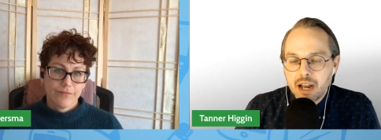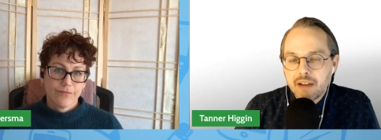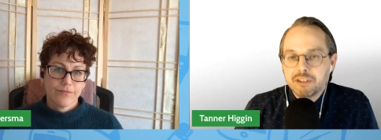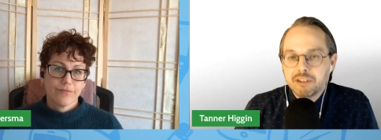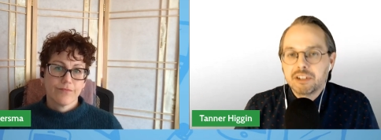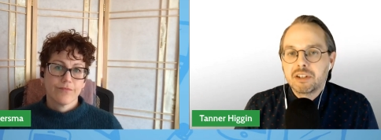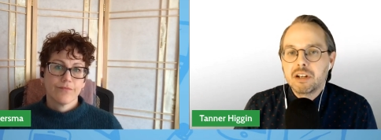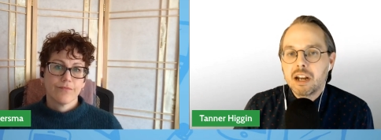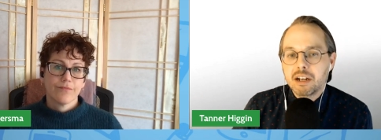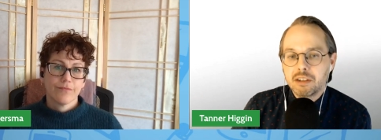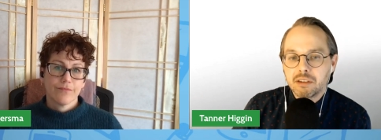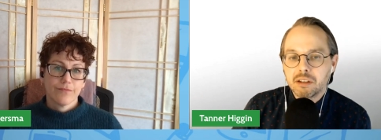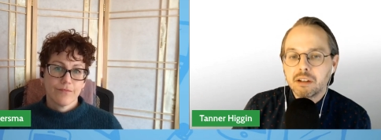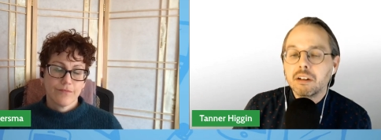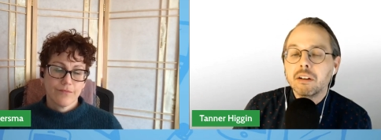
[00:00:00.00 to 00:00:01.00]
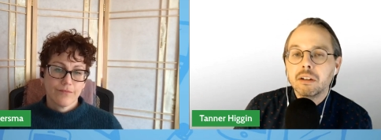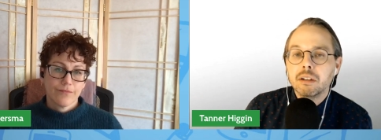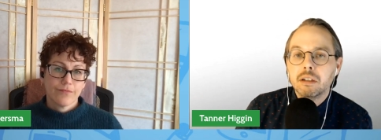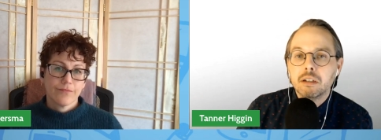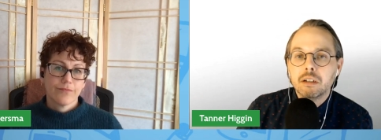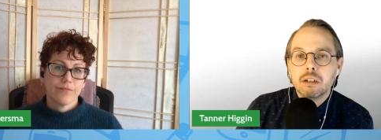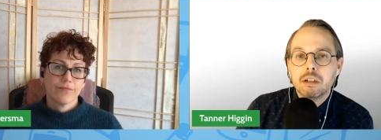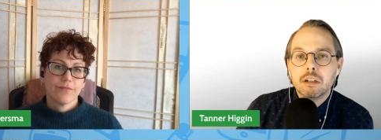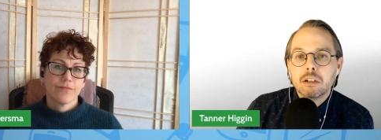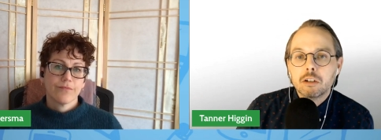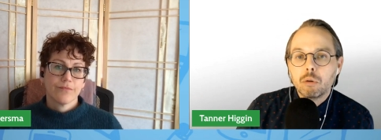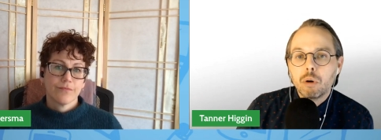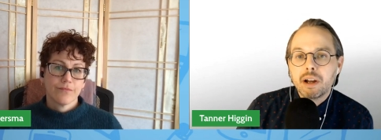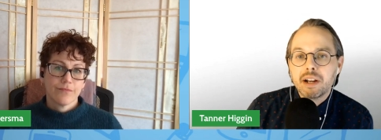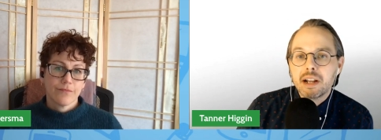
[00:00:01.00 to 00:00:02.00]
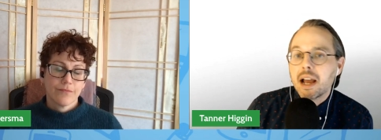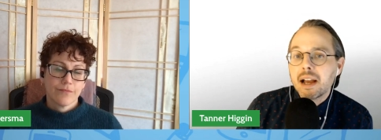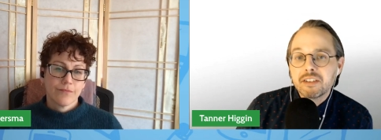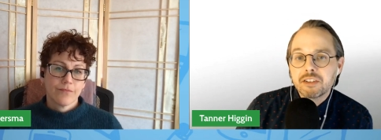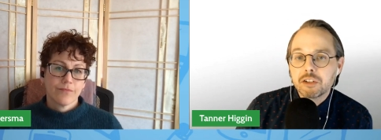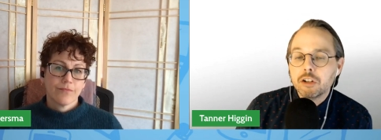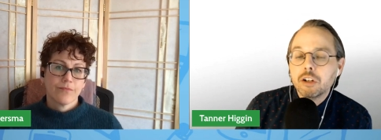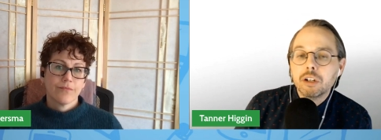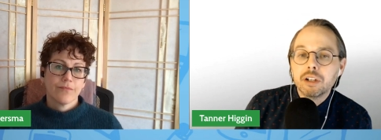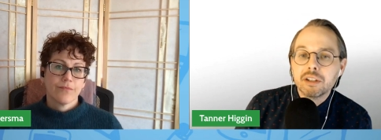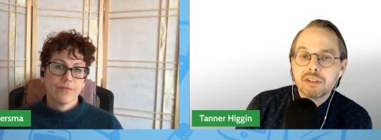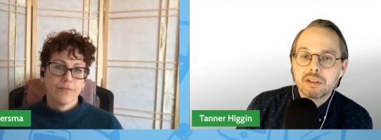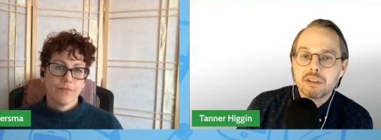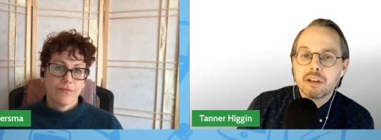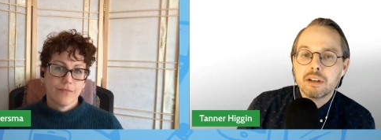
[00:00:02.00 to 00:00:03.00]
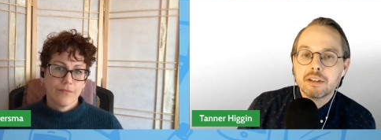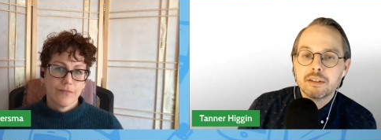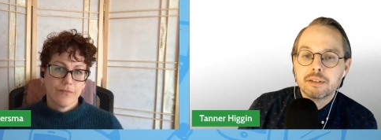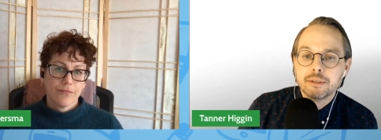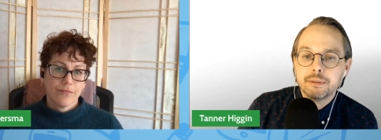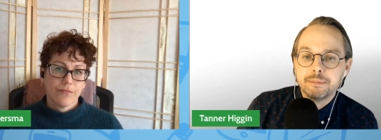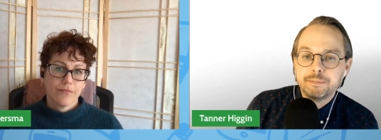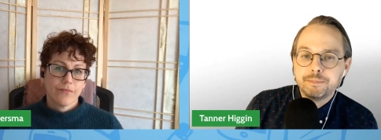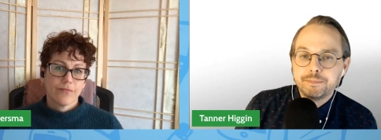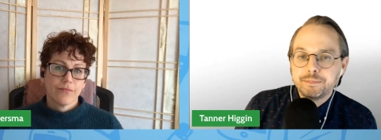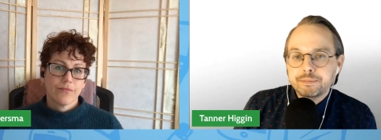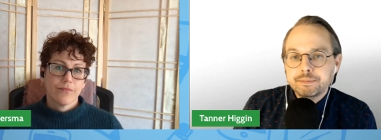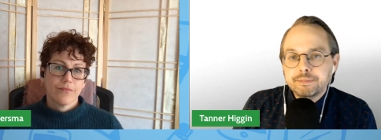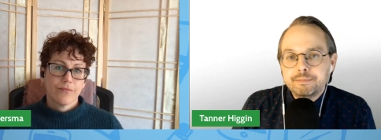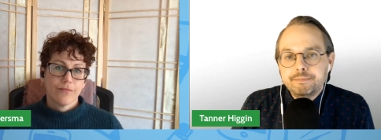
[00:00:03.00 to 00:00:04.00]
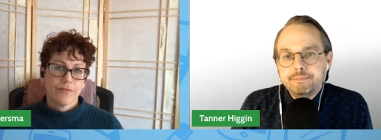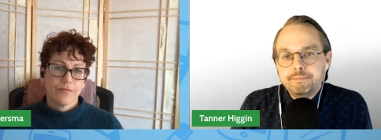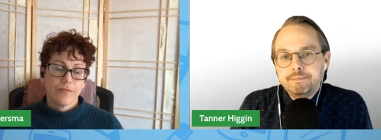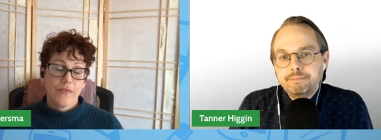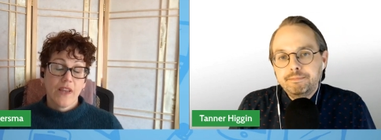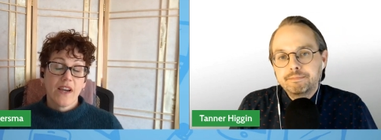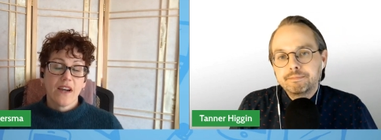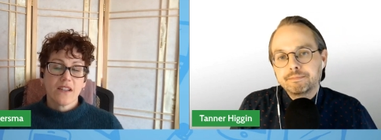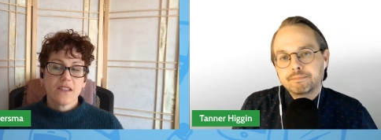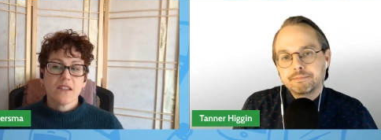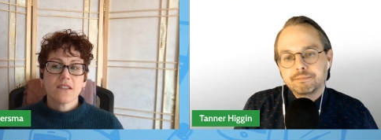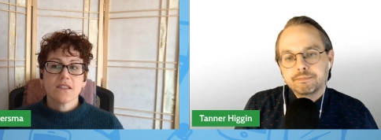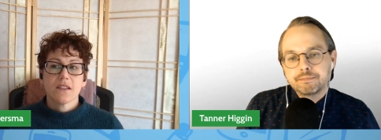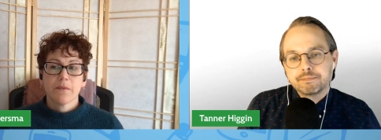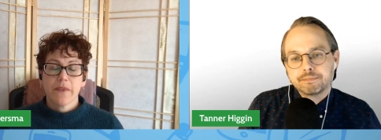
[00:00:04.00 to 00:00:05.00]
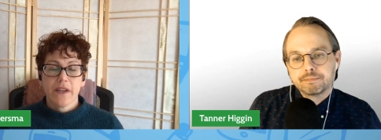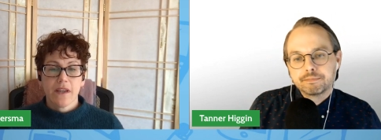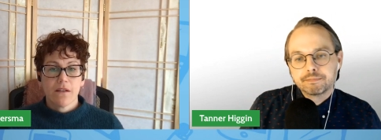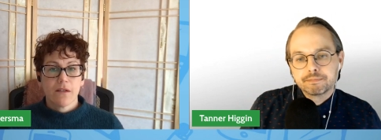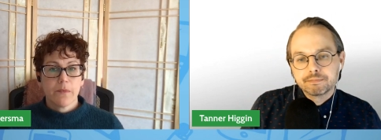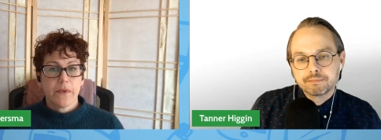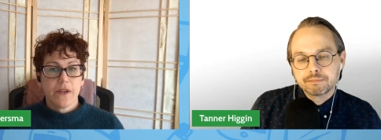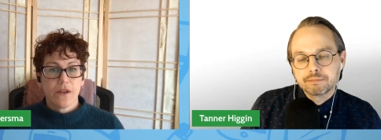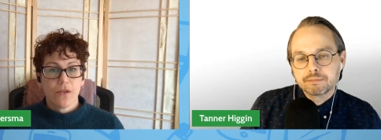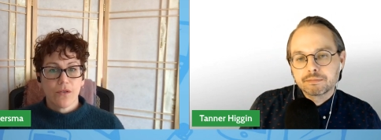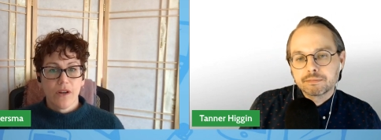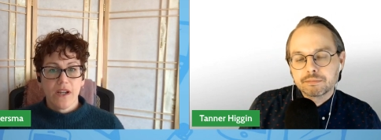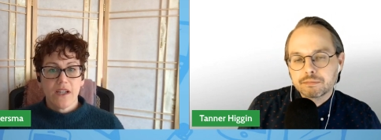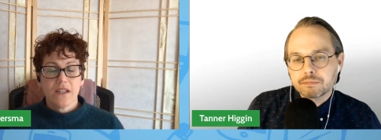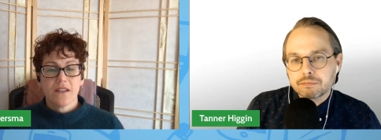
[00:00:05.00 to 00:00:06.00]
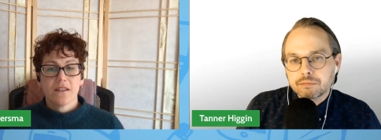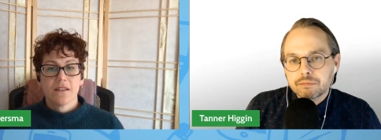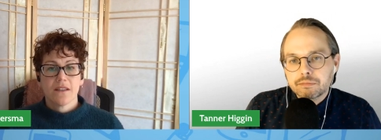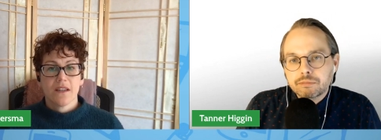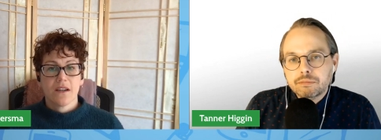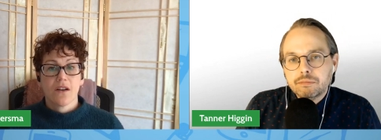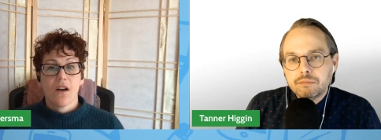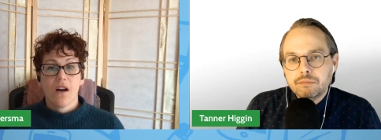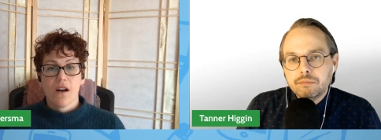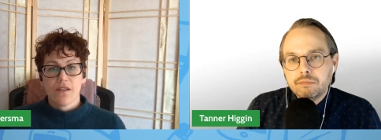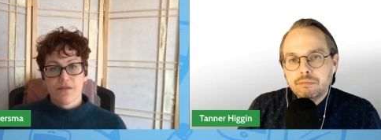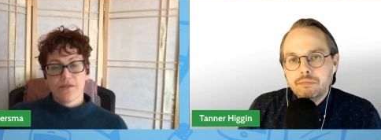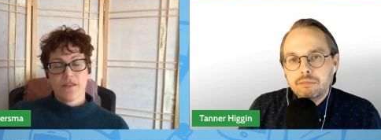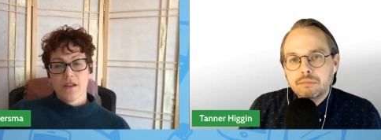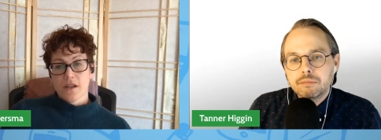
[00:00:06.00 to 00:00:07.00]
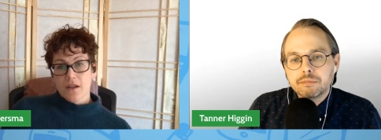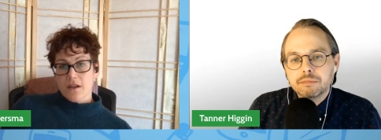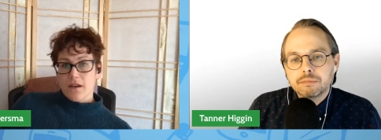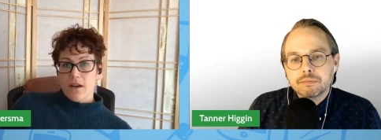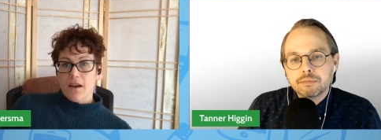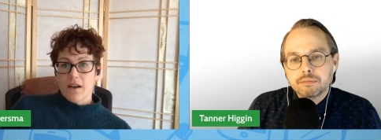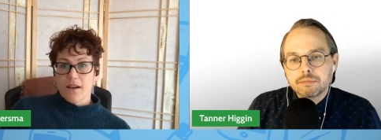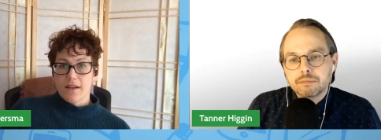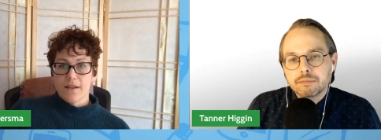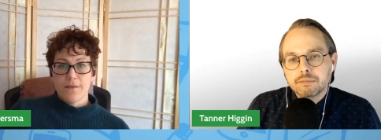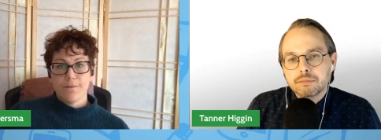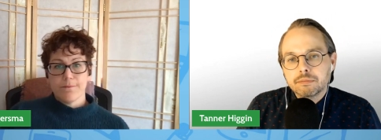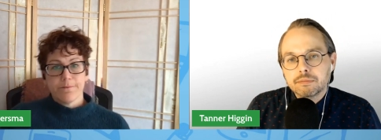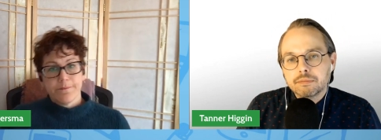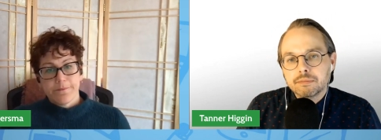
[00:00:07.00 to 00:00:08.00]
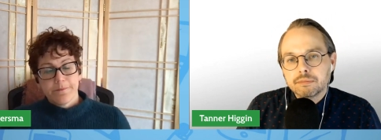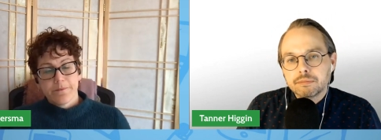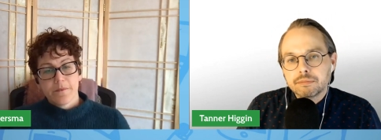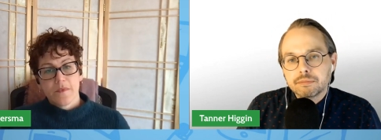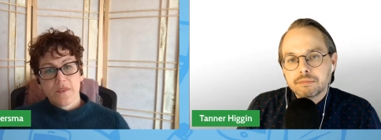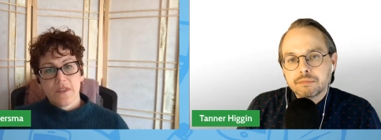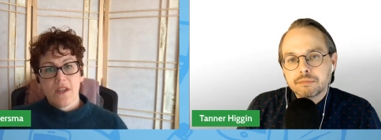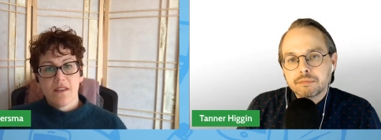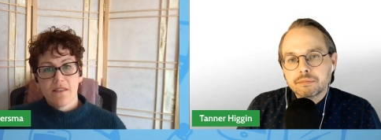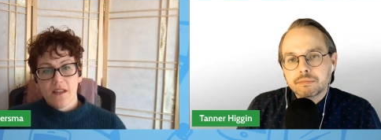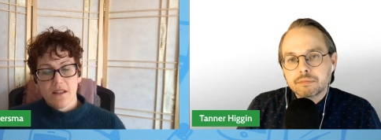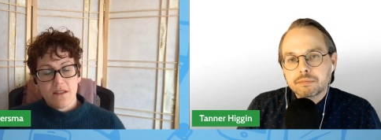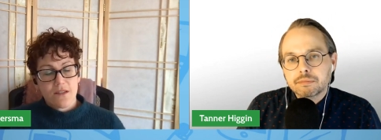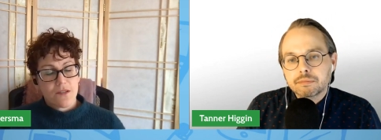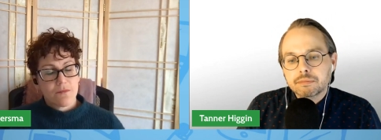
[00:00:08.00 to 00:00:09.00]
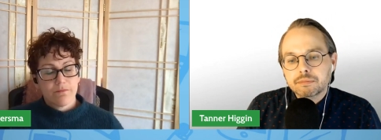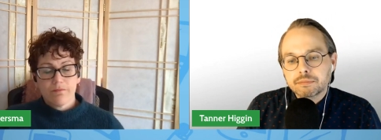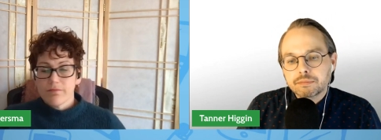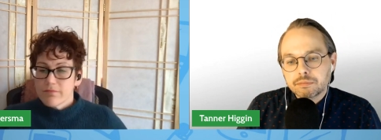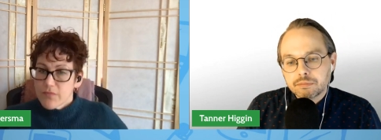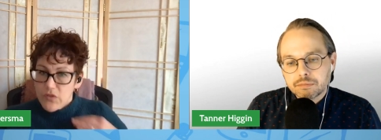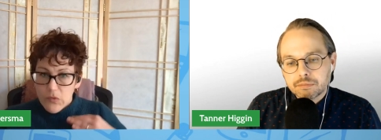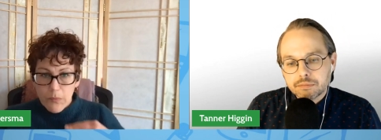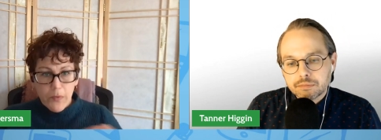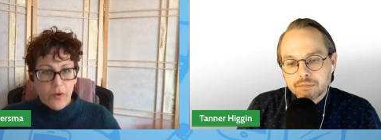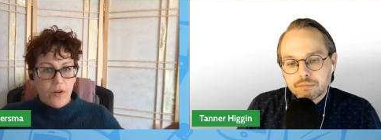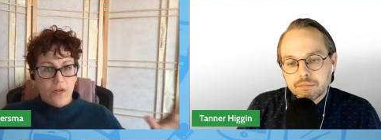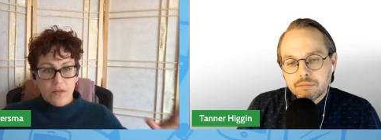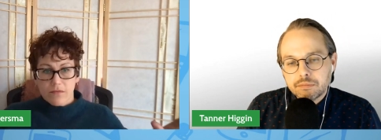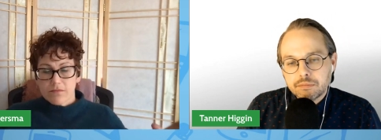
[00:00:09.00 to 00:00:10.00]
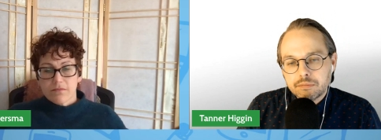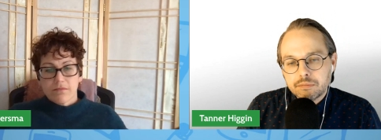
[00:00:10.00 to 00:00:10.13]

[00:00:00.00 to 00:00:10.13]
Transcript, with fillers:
Speaker 1: I haven't seen anything quite as good as this.
Speaker 2: Yeah, it does seem like it would be a great kickoff to, and then spur